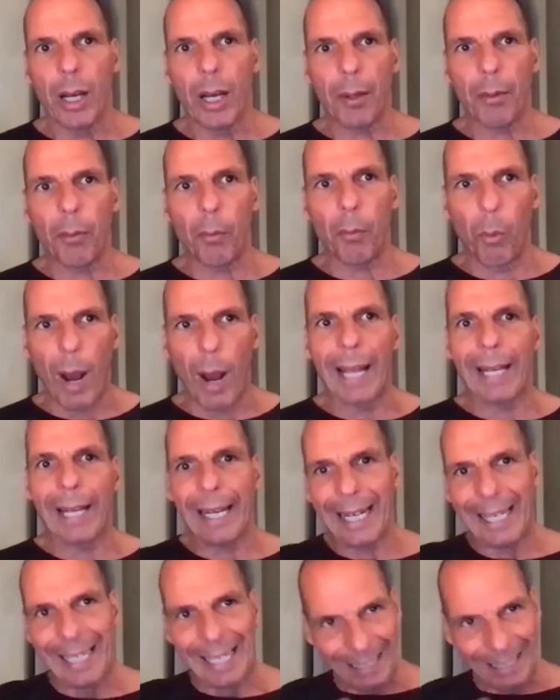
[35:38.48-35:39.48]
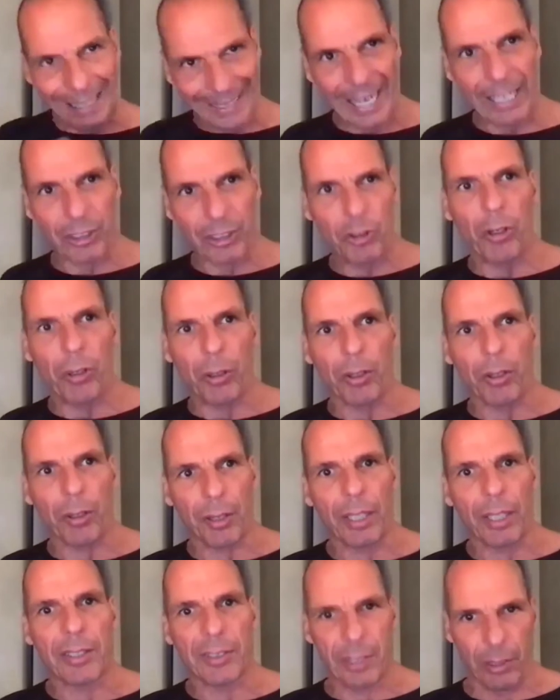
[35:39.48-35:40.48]
while next door
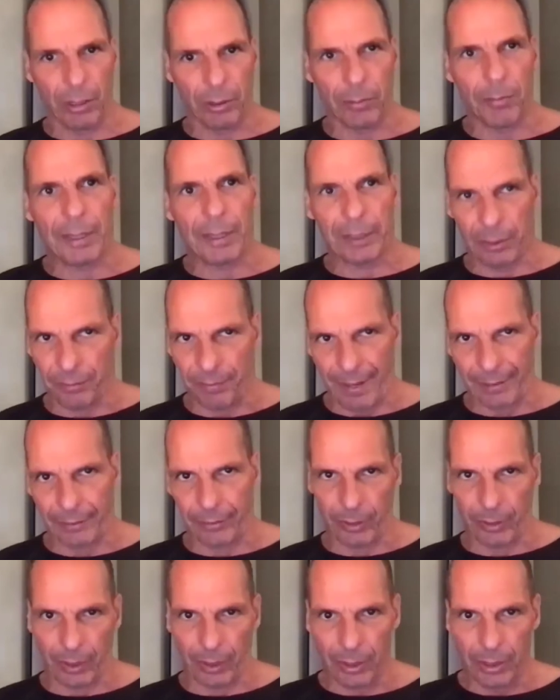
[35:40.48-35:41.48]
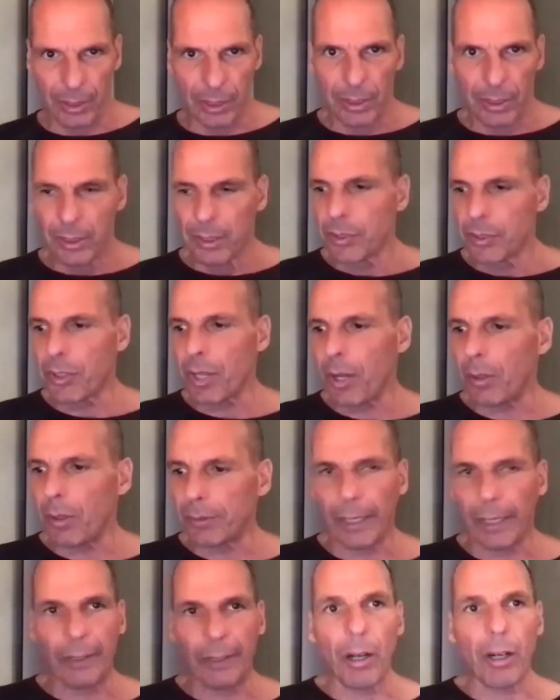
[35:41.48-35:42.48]
there is an automated factory. So
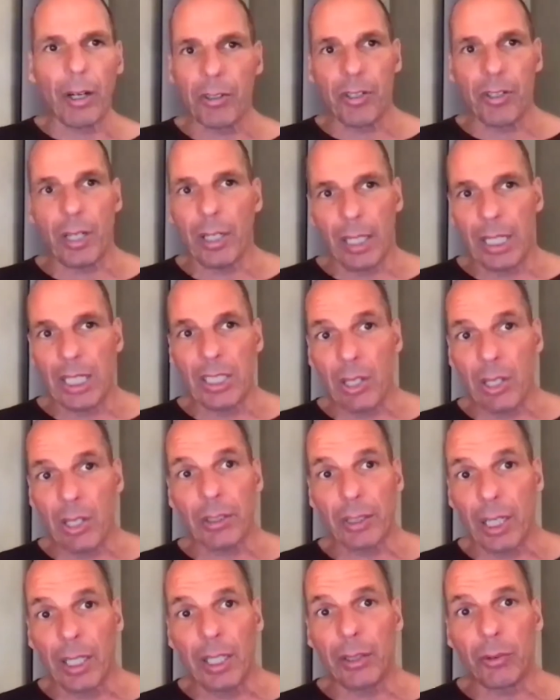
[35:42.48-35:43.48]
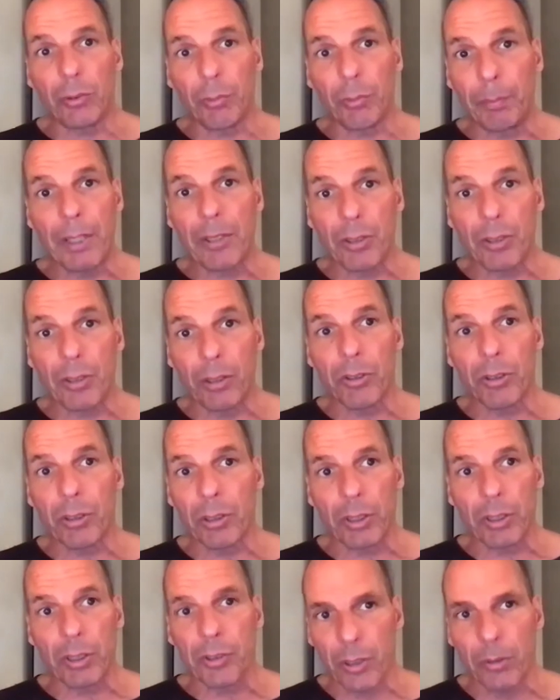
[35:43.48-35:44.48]
technology is not going to be the solution
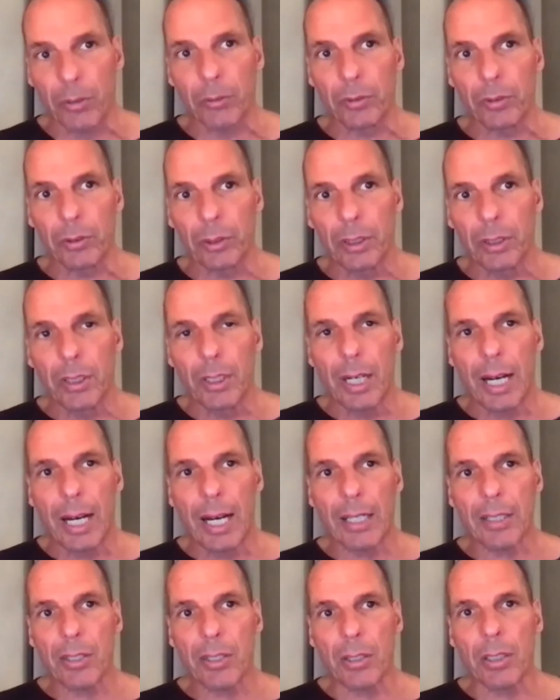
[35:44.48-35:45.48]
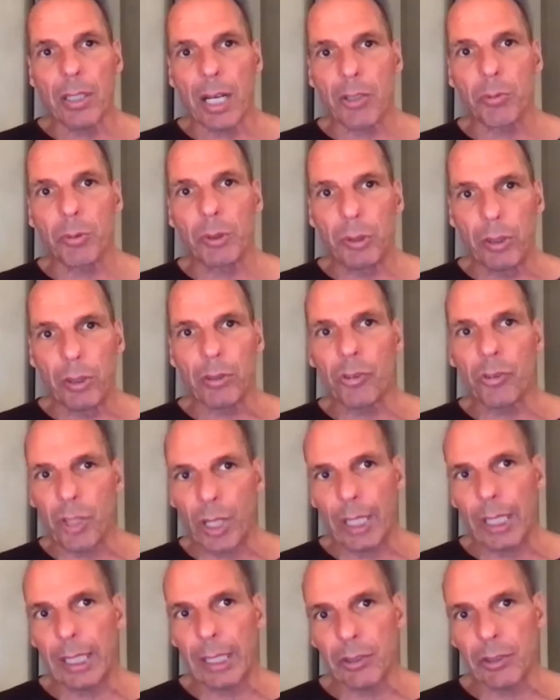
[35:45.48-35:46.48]
on its own, as long as we don't
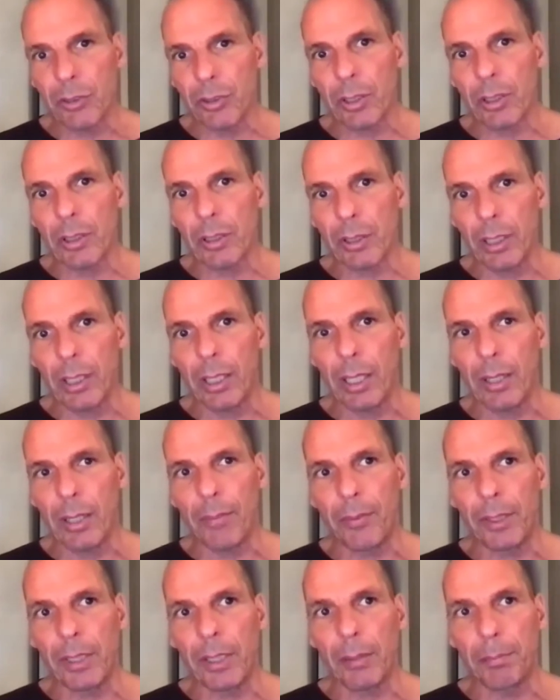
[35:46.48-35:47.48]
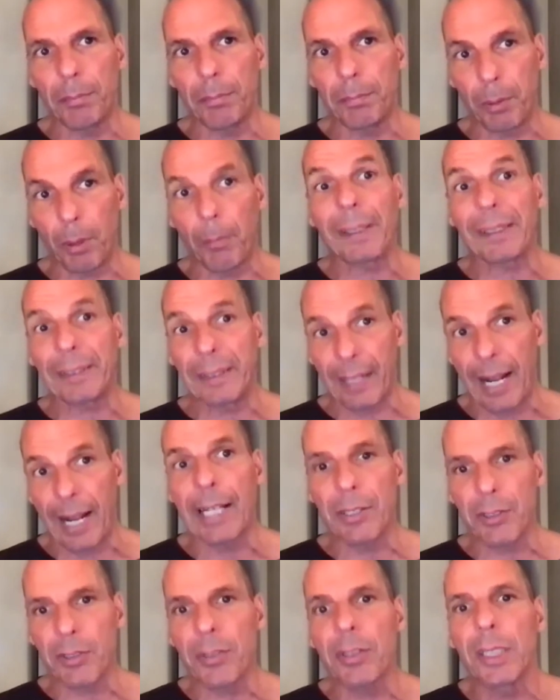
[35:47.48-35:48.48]
change the property
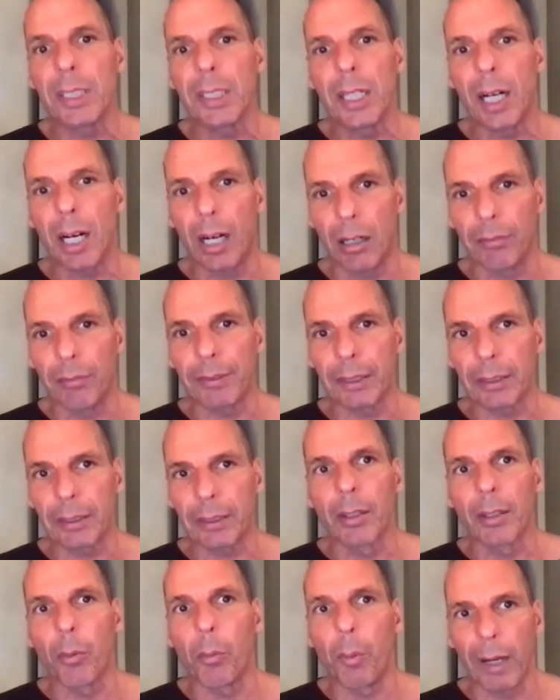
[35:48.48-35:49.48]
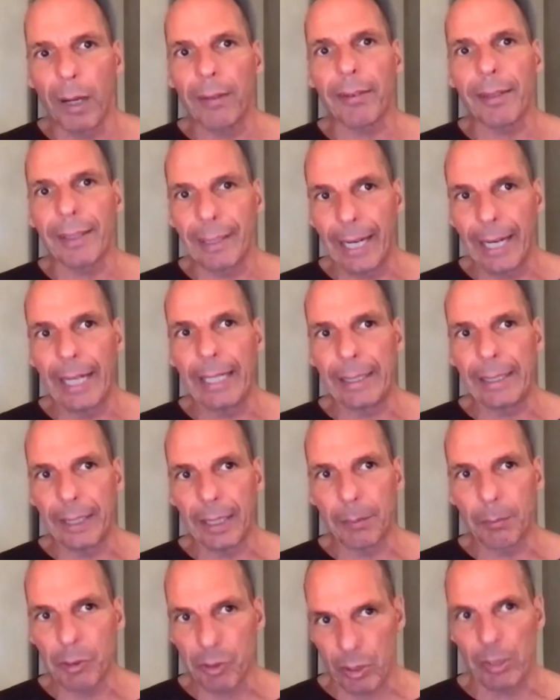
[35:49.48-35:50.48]
rights over
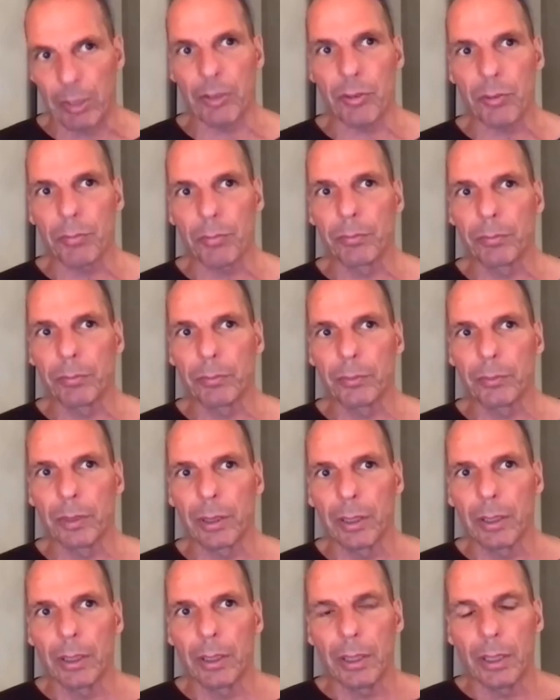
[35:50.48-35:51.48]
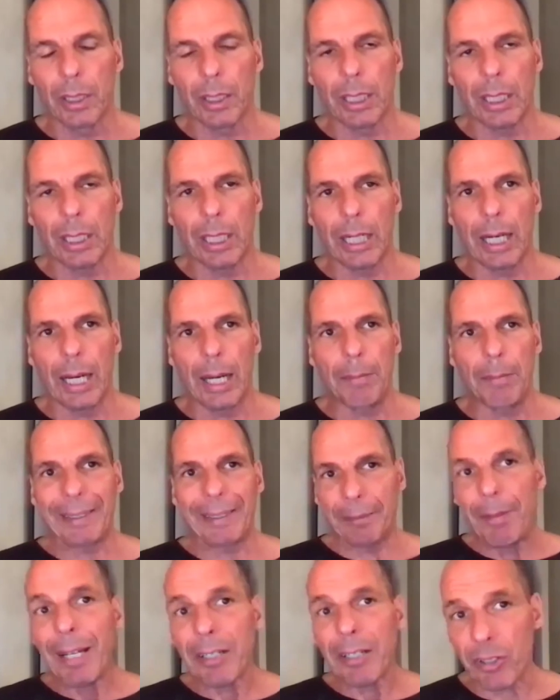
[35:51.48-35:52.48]
wealth-creating machines. But
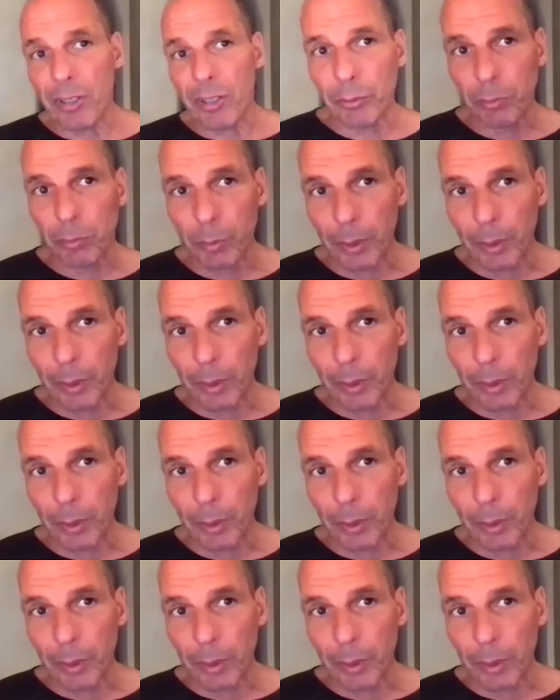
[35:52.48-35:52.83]
imagine that